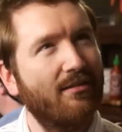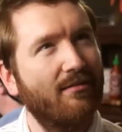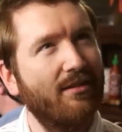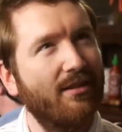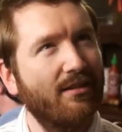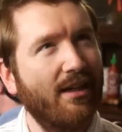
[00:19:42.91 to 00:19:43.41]

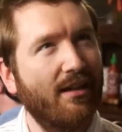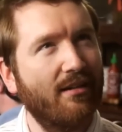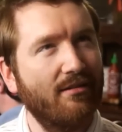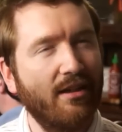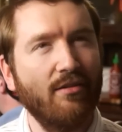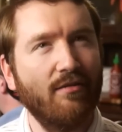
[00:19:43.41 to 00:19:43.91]
Well, yeah.
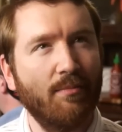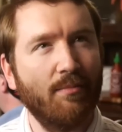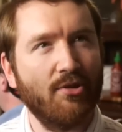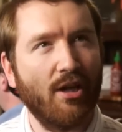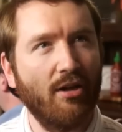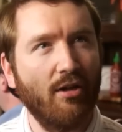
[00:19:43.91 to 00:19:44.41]
Yeah, you'd flip the
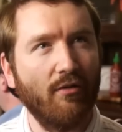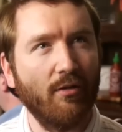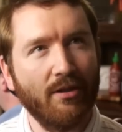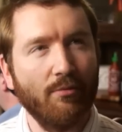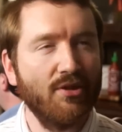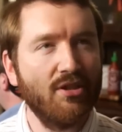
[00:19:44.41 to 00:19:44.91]
shot over,
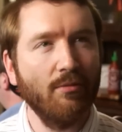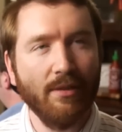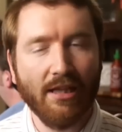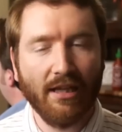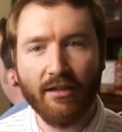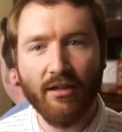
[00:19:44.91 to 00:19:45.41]
but it'll still be
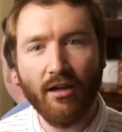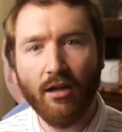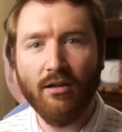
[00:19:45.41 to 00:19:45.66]
like an